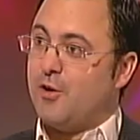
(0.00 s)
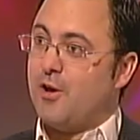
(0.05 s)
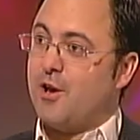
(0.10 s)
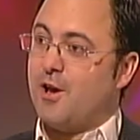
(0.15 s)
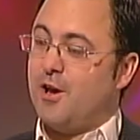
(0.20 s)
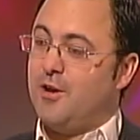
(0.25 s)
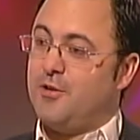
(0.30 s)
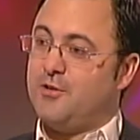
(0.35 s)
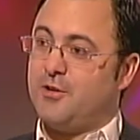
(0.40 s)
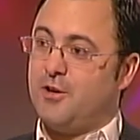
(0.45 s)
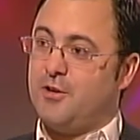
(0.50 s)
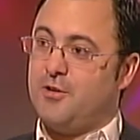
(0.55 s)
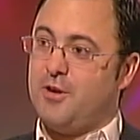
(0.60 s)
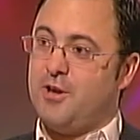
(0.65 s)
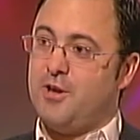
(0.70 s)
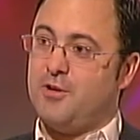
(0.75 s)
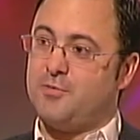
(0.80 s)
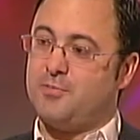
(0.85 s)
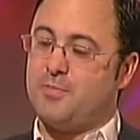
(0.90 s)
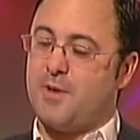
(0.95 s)
long ago, so
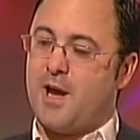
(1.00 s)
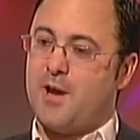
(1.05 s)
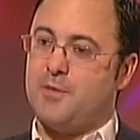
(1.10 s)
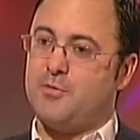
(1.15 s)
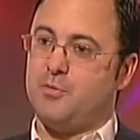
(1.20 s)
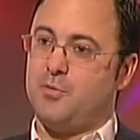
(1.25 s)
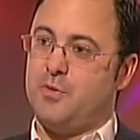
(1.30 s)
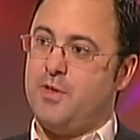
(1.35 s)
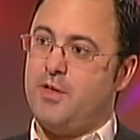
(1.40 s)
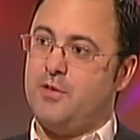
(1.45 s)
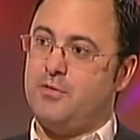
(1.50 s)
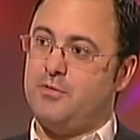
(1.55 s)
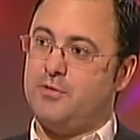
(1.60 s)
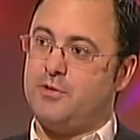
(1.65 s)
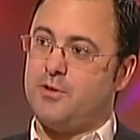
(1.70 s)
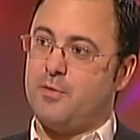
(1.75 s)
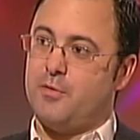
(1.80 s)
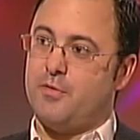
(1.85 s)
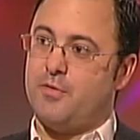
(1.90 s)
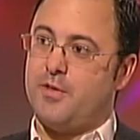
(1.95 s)
it's perhaps within
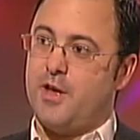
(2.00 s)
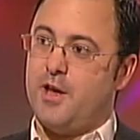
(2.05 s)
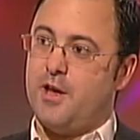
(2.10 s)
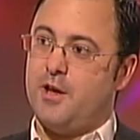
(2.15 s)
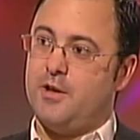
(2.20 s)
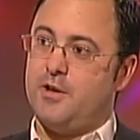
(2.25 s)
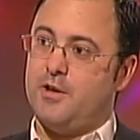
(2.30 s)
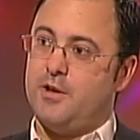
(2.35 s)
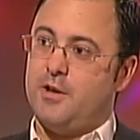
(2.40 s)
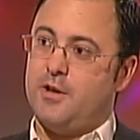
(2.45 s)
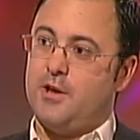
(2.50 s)
some of their